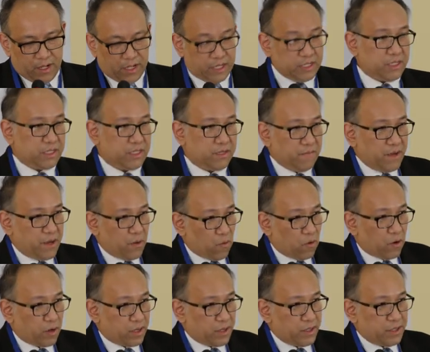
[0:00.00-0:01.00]
legitimate
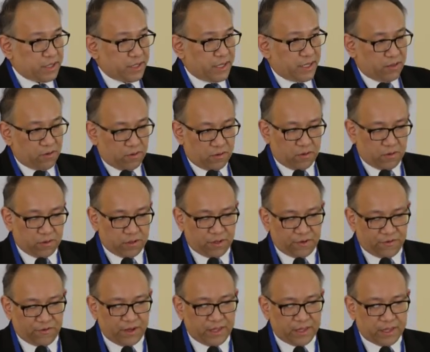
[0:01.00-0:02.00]
workers. They no longer
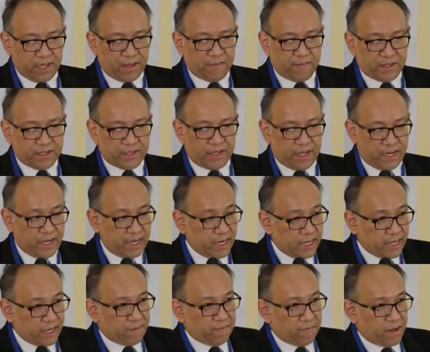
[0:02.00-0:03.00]
treat them as
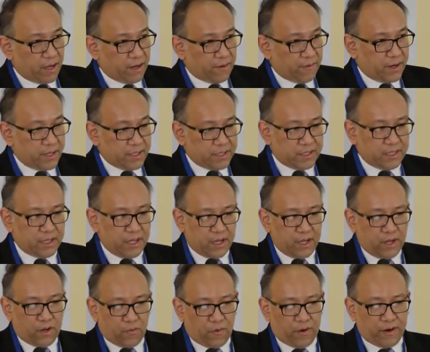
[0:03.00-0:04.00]
illegal migrants,
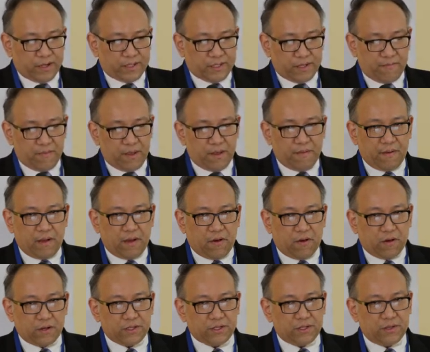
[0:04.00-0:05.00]
whereas Myanmar
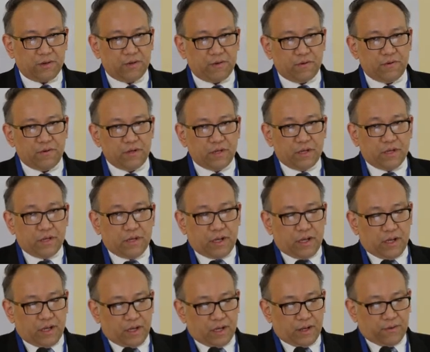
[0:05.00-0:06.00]
also
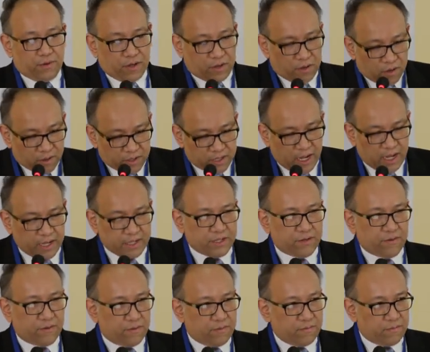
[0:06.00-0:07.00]
recognized
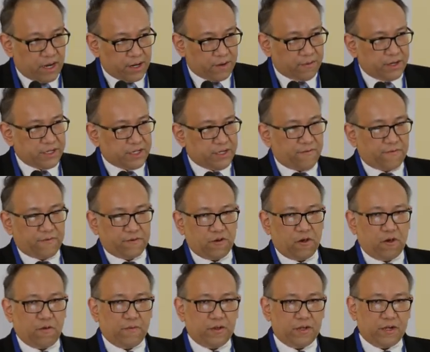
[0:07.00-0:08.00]
a migration
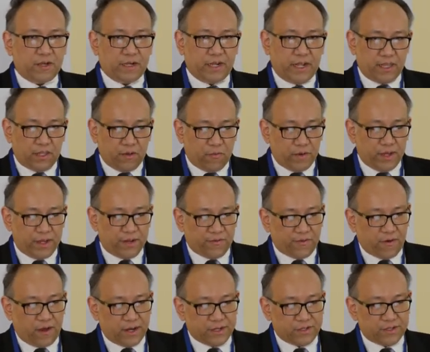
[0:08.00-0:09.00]
phenomenon, and we
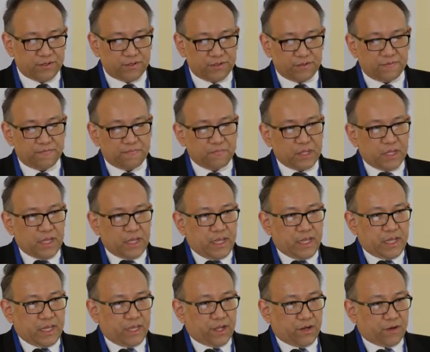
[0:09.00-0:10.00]
try to
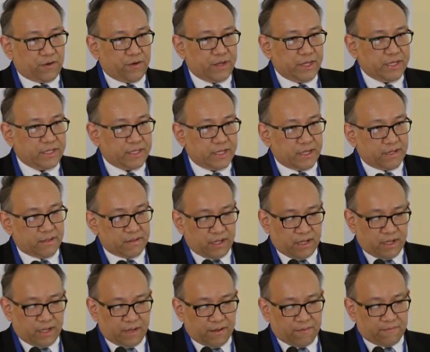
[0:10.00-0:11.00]
increase
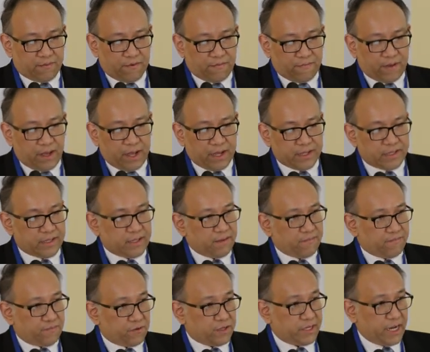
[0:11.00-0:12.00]
and provide
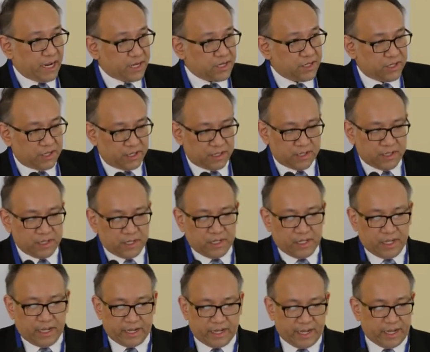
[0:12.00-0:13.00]
protection
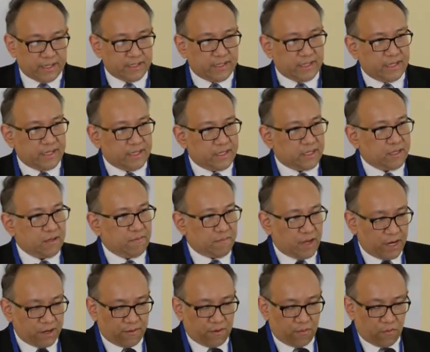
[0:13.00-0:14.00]
against these
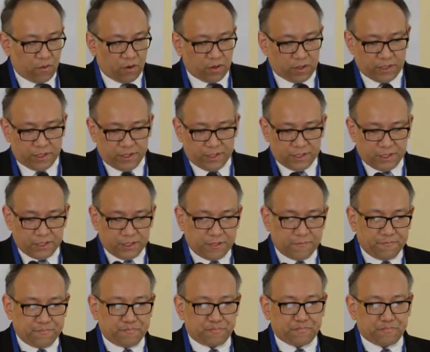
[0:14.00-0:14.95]
migrant workers.